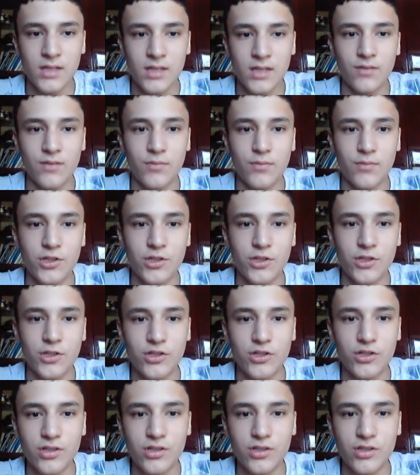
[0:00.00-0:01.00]
Measures the
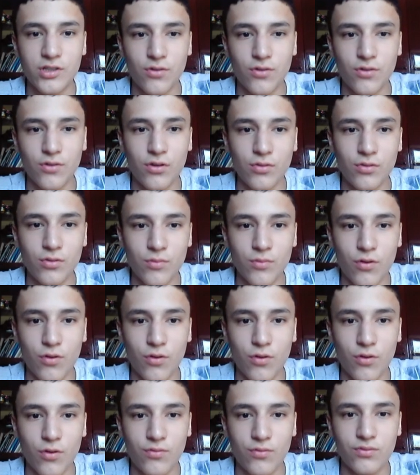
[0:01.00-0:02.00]
volume of
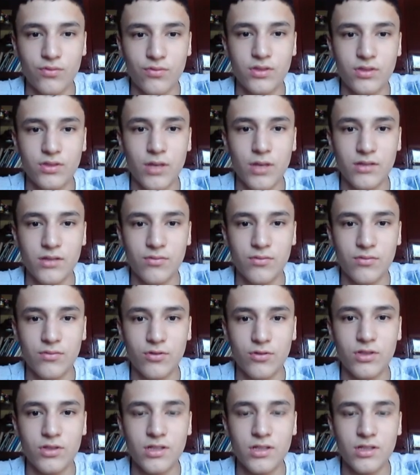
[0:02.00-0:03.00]
displaced water
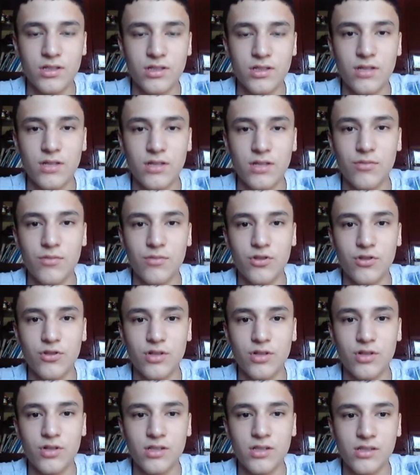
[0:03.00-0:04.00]
in the measuring
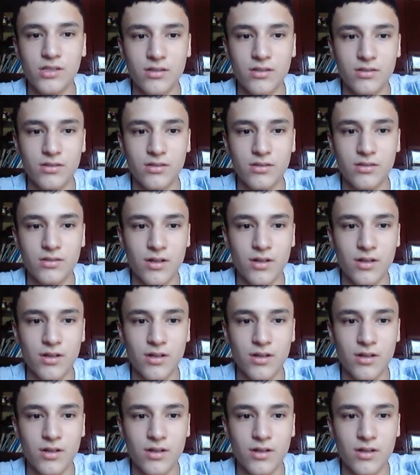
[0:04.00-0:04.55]
cylinder.